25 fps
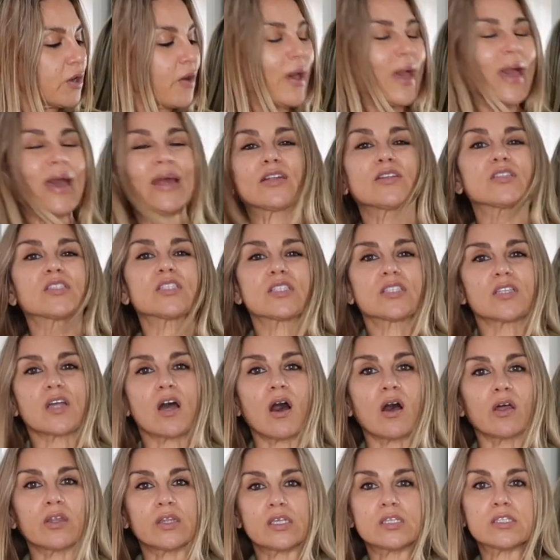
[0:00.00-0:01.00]
know how to
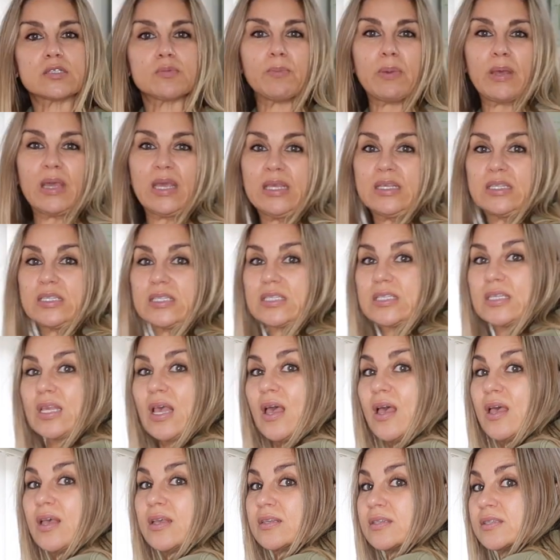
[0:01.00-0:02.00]
style this piece.
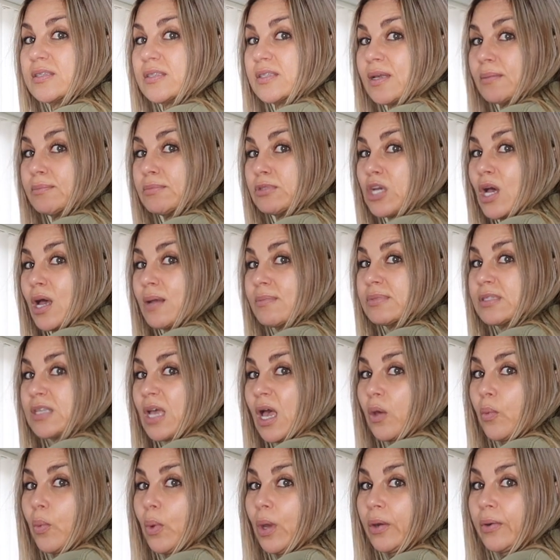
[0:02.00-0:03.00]
Sometimes
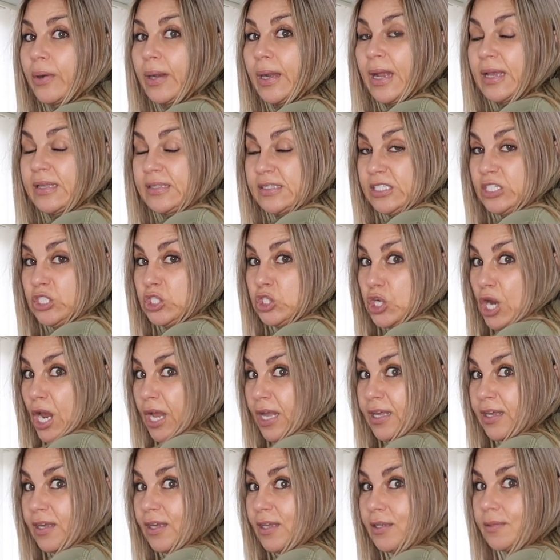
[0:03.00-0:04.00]
I wear it as a
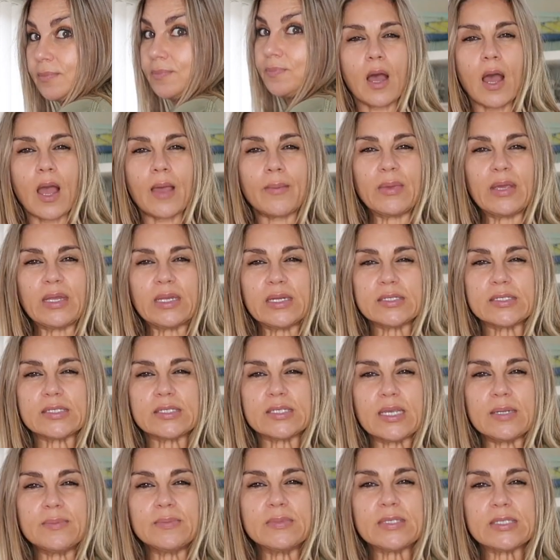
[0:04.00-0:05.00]
jacket. I mean, it
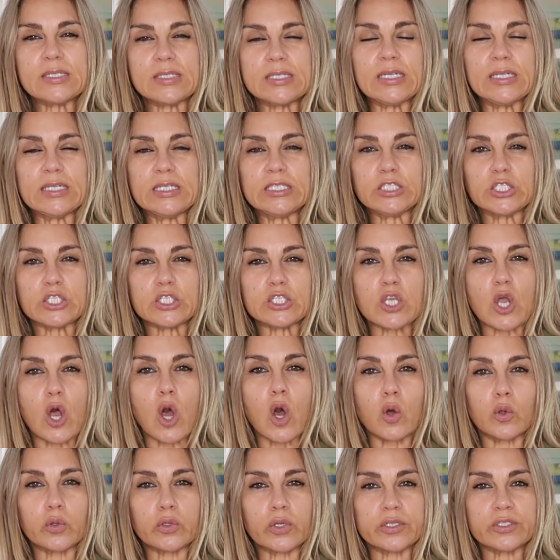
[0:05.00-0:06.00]
seems silly just to
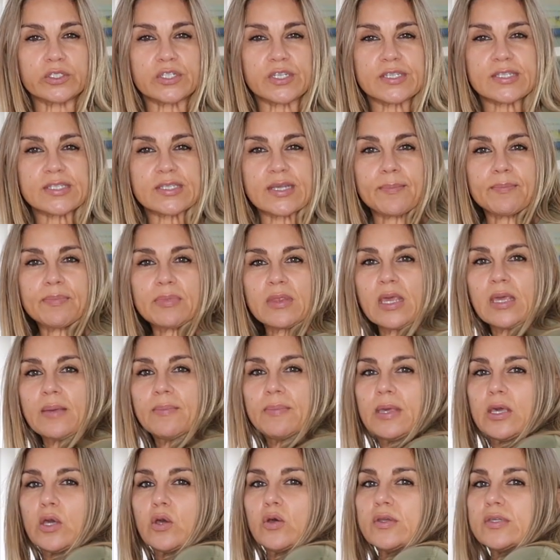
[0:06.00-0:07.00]
hold on to something
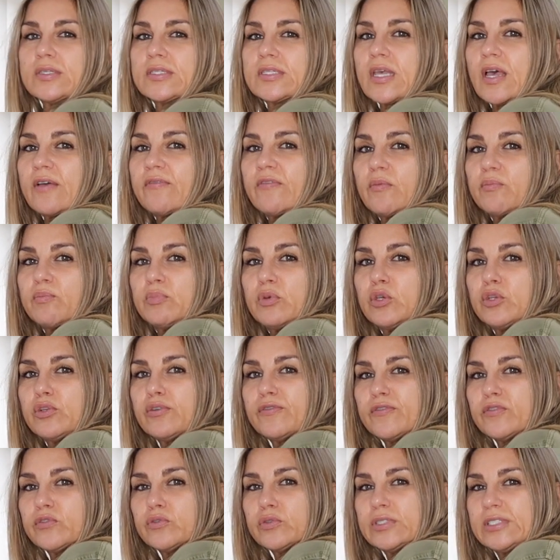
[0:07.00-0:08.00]
because of a
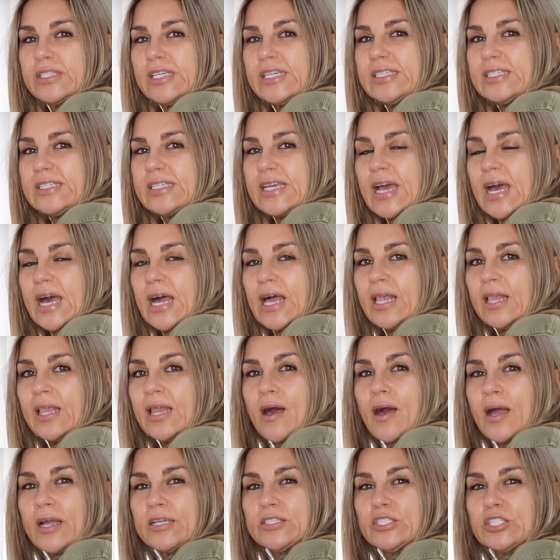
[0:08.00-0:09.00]
beautiful detail.
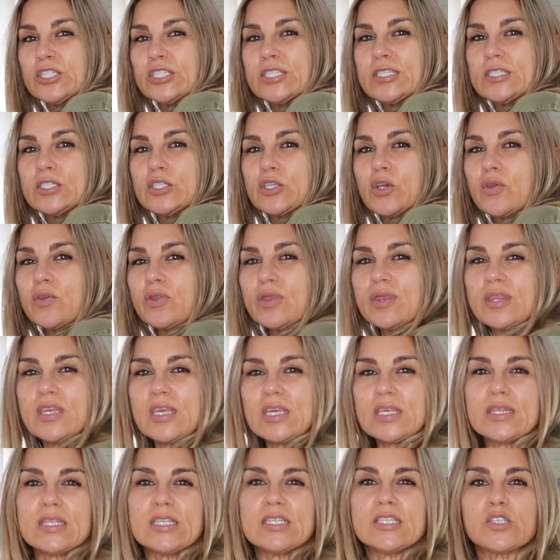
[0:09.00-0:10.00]
I just don't
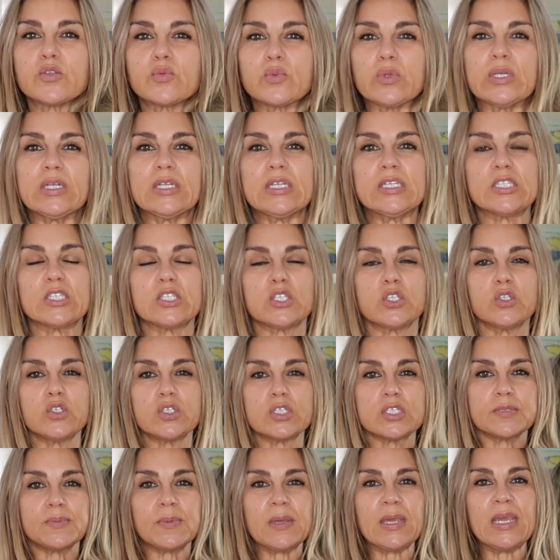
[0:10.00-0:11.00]
think this really
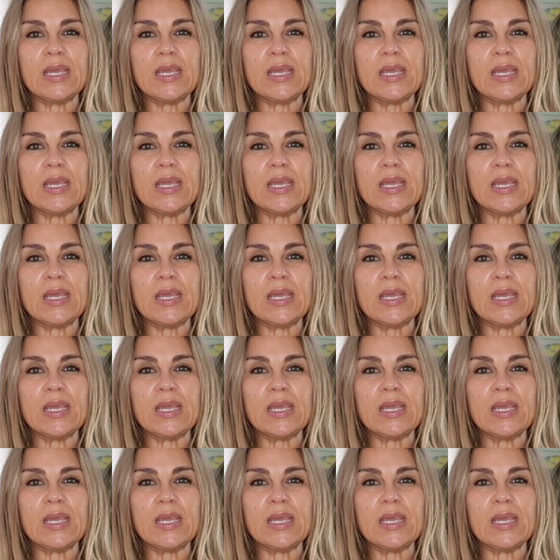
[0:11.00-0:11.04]
suits